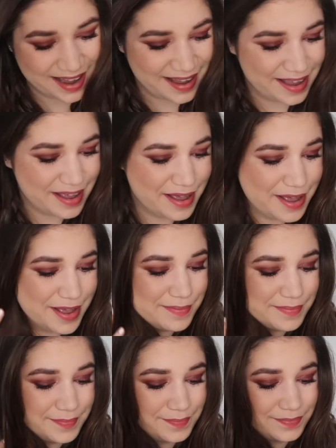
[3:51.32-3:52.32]

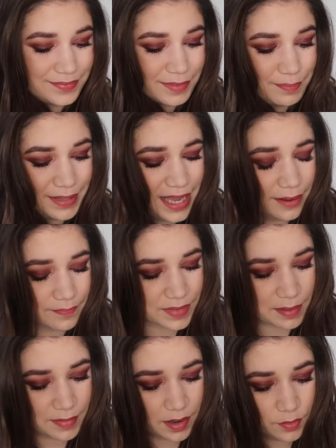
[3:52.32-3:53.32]
But yeah,
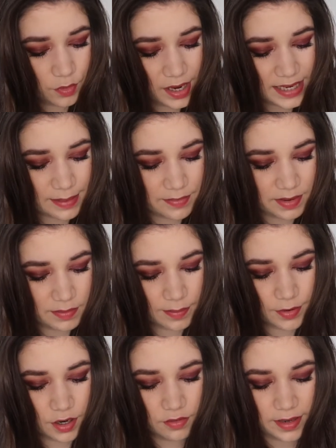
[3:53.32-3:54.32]
I'm quite happy with my
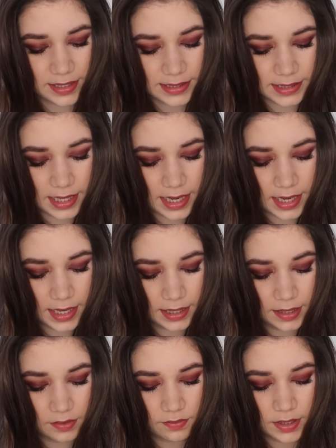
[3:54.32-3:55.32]
progress.
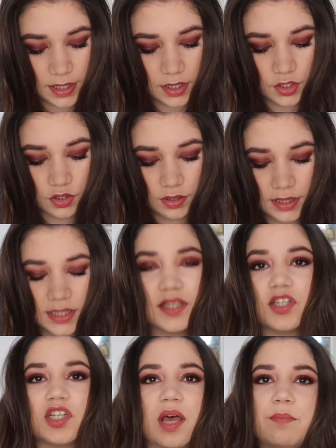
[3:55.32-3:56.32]
I really enjoy this
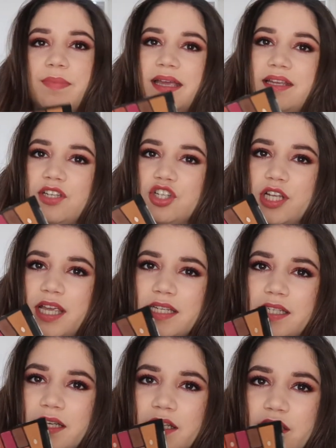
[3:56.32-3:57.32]
champagne shade,
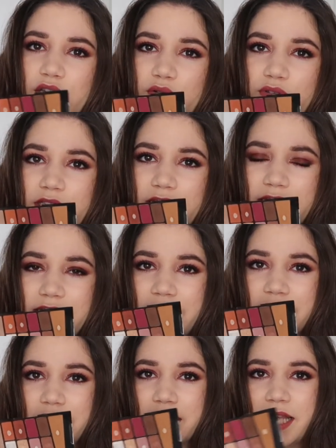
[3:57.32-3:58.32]
and I used
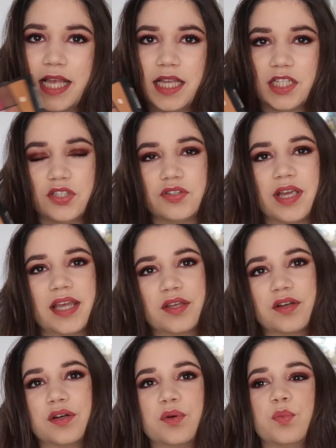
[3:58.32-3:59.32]
this
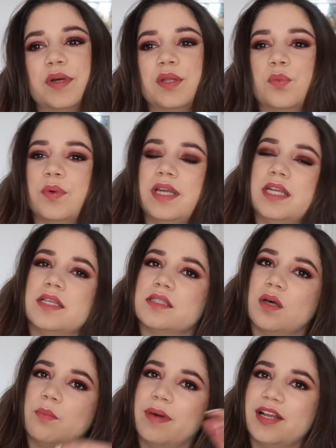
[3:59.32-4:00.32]
together with Venus
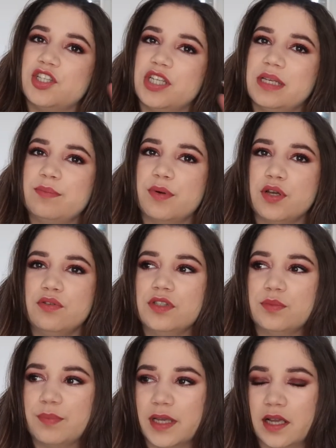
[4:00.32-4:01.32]
on my cheekbones
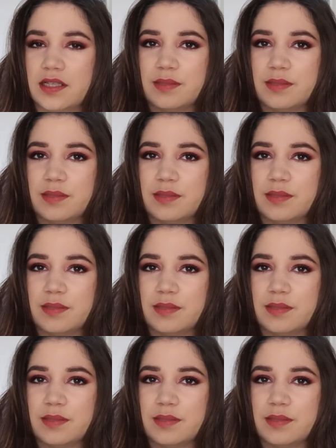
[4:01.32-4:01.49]
because